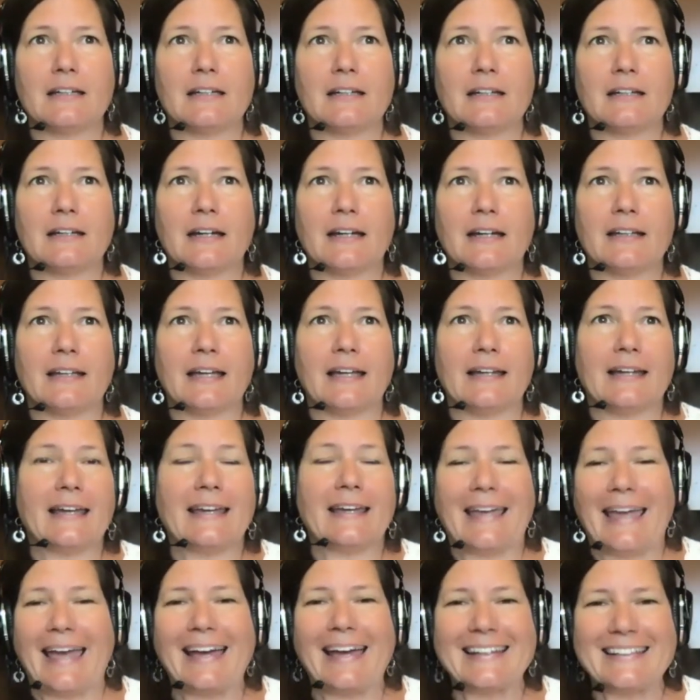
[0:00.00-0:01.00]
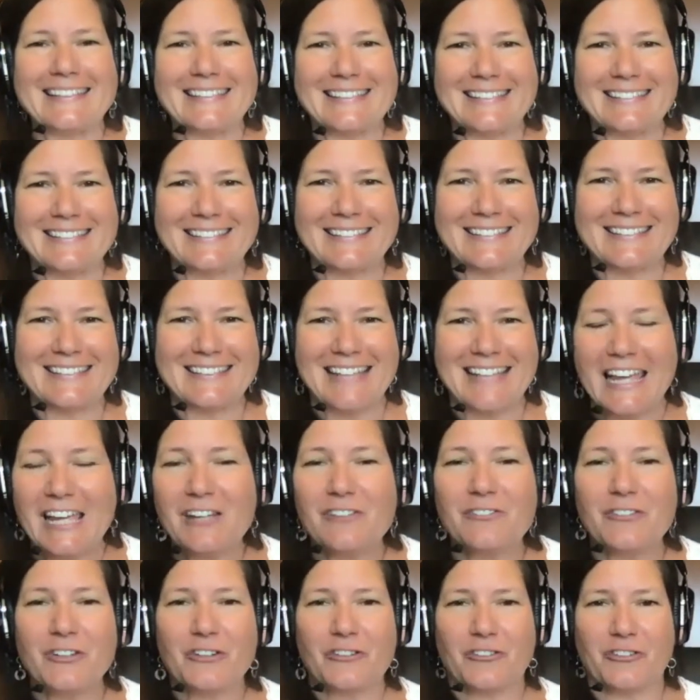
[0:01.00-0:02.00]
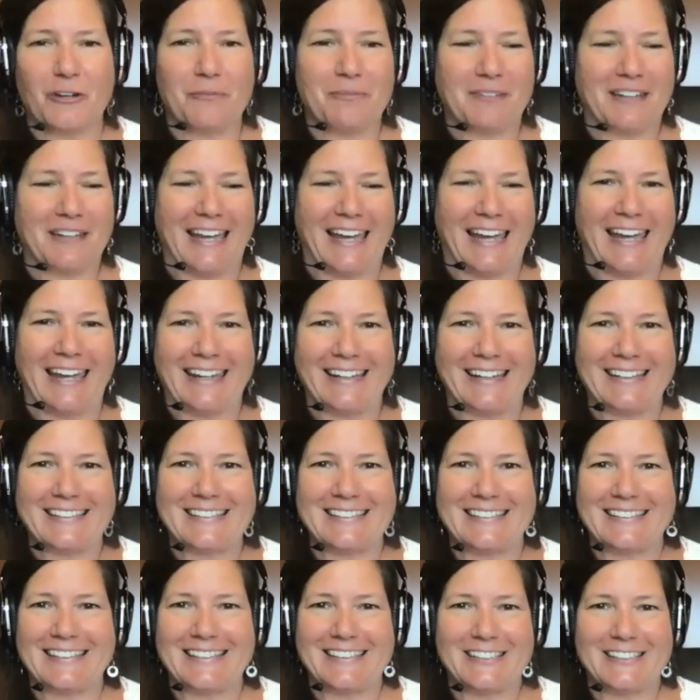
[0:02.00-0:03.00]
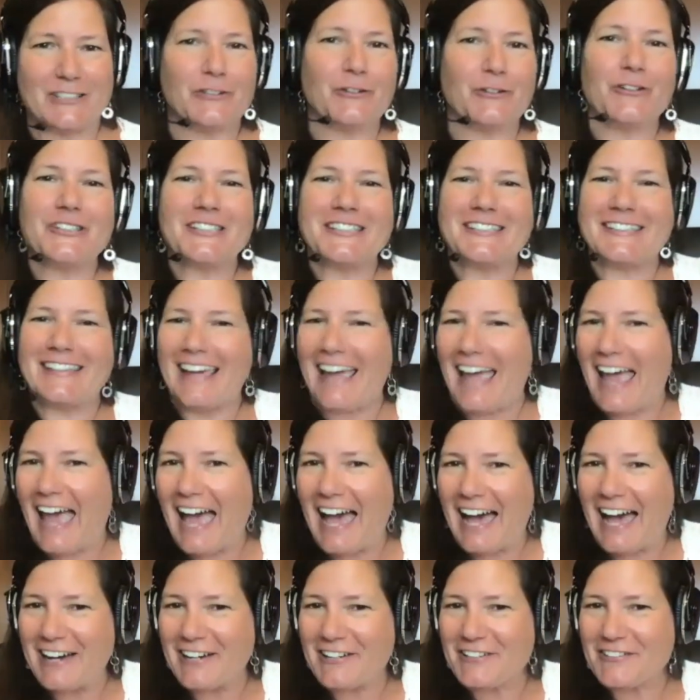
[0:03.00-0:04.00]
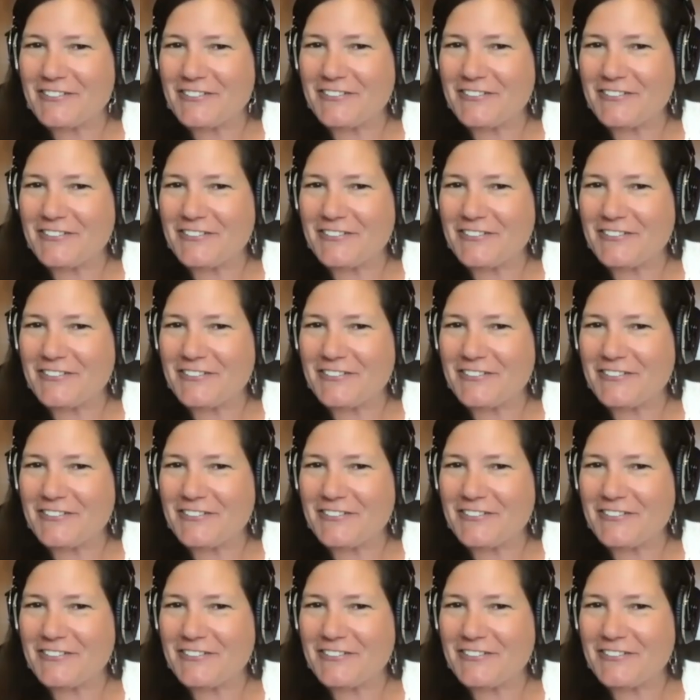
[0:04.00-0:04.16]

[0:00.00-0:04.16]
I can't save you from the angst. It's yours to have.